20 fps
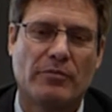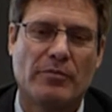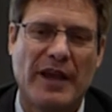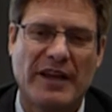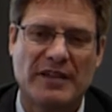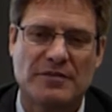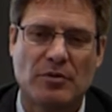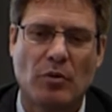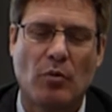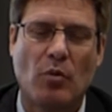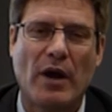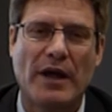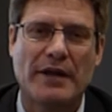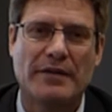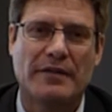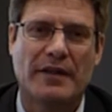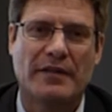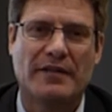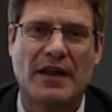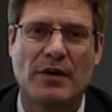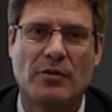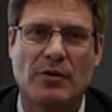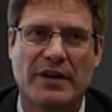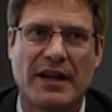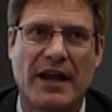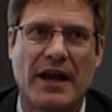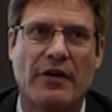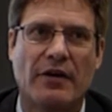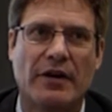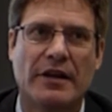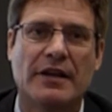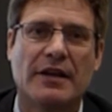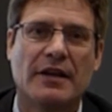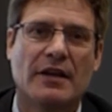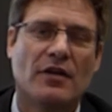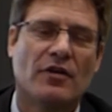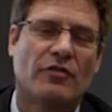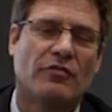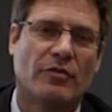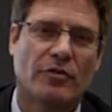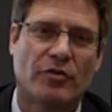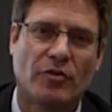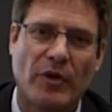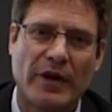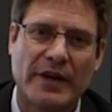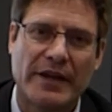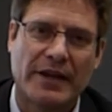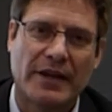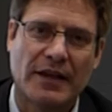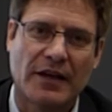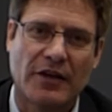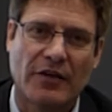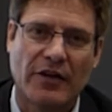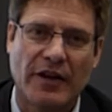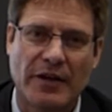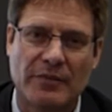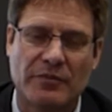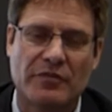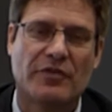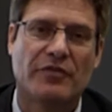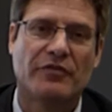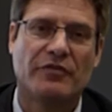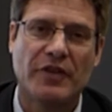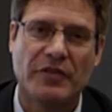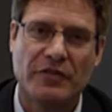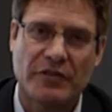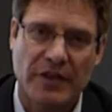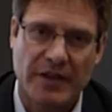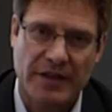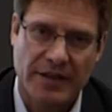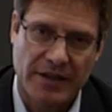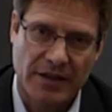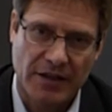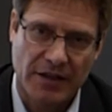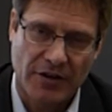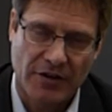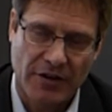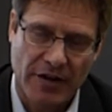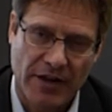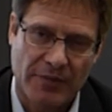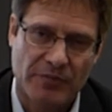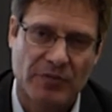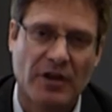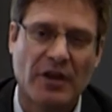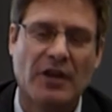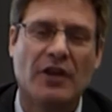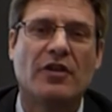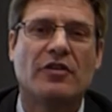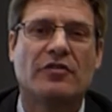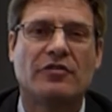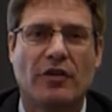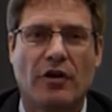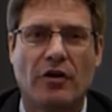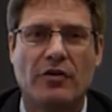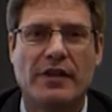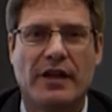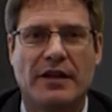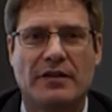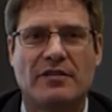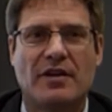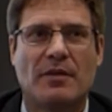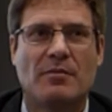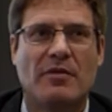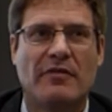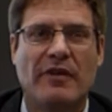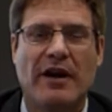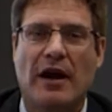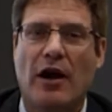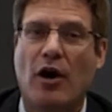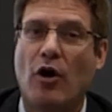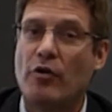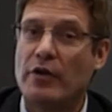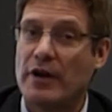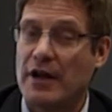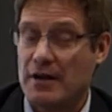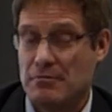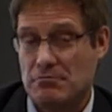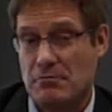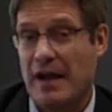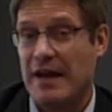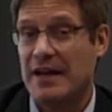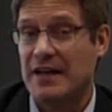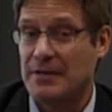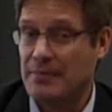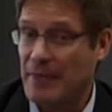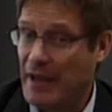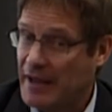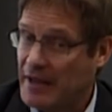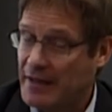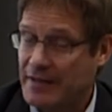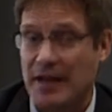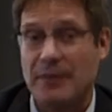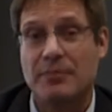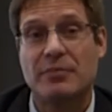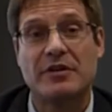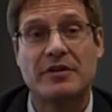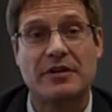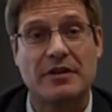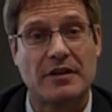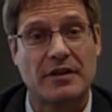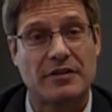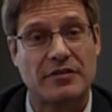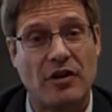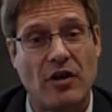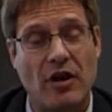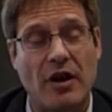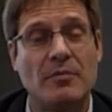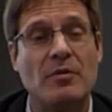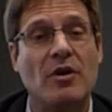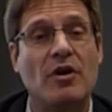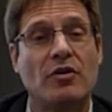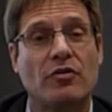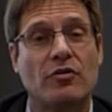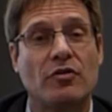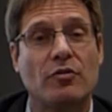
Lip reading: maximum weight that they would carry from 20 kilograms to 15 kilograms so that some of our older, mainly men at that particular time,